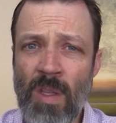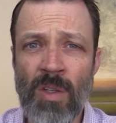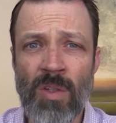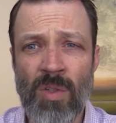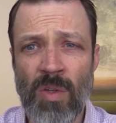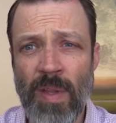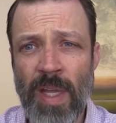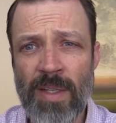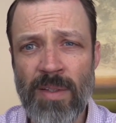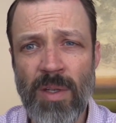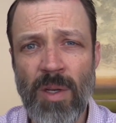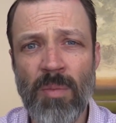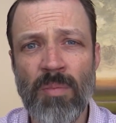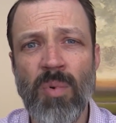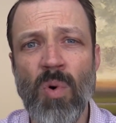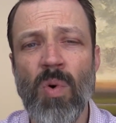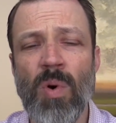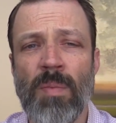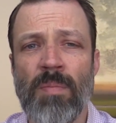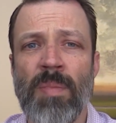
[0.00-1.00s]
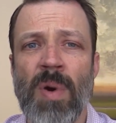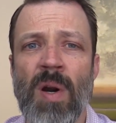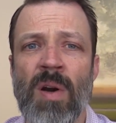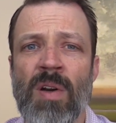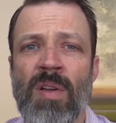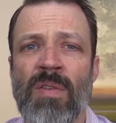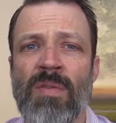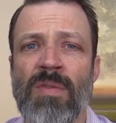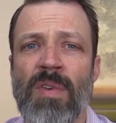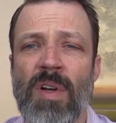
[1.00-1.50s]
So that's an important part
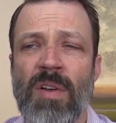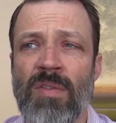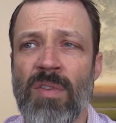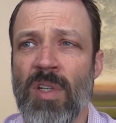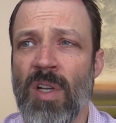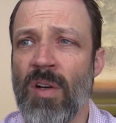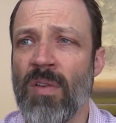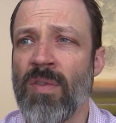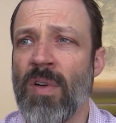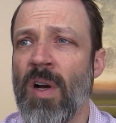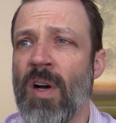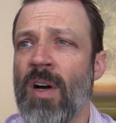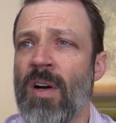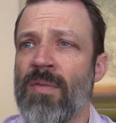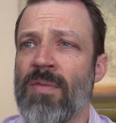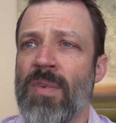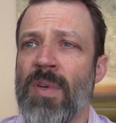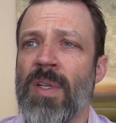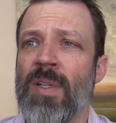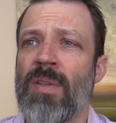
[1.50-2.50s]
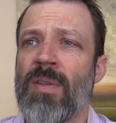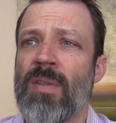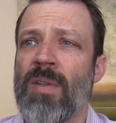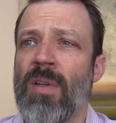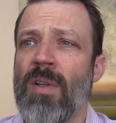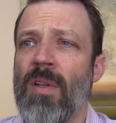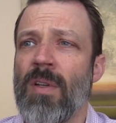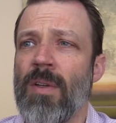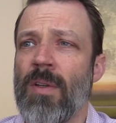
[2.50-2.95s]
of self-confidence.